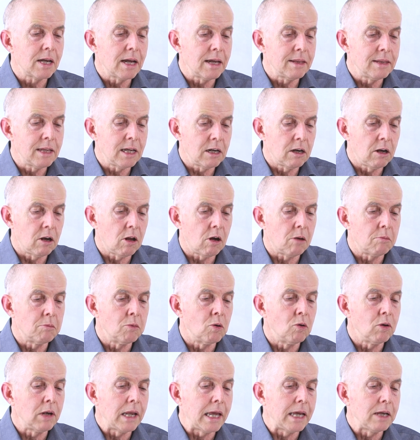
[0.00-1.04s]
and then a lot
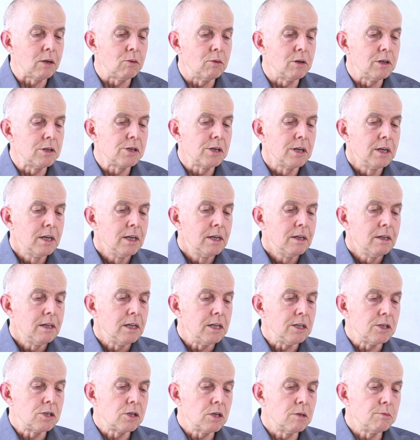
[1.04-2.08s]
more language
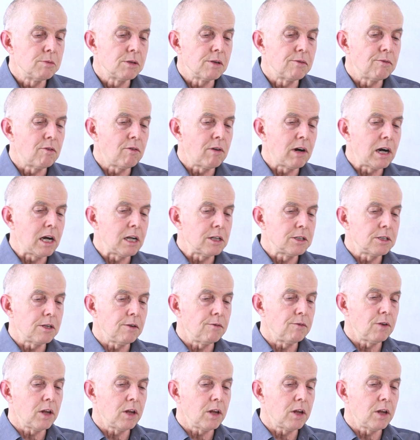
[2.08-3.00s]
in terms of the relative